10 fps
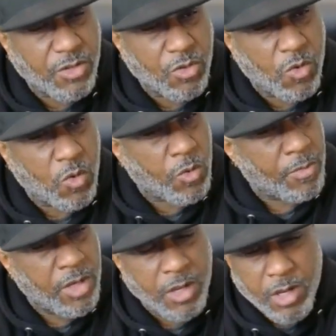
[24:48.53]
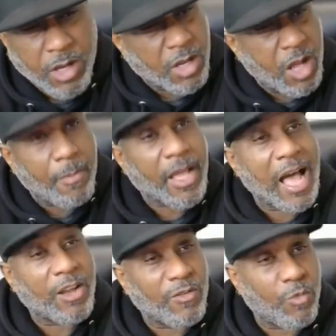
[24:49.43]
storm, or coming
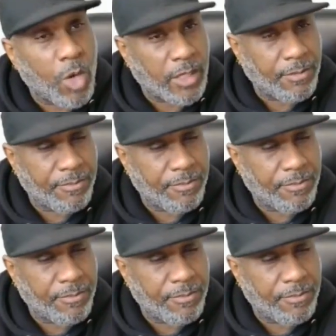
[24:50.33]
out of one.